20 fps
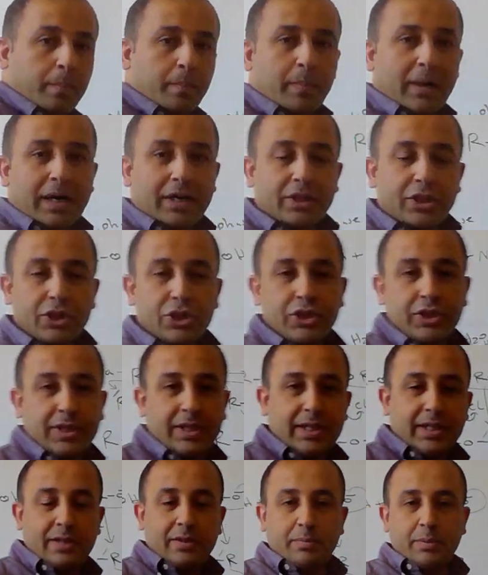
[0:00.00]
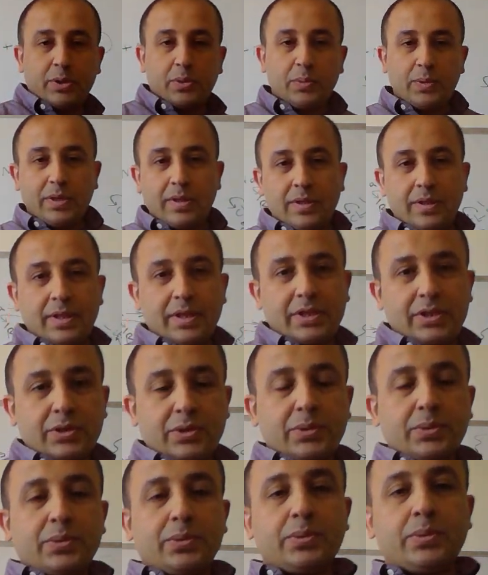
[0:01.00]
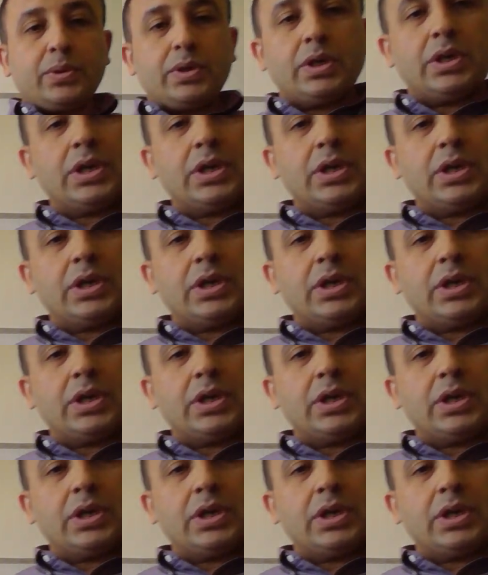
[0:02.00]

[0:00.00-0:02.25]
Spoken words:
partitionate between these two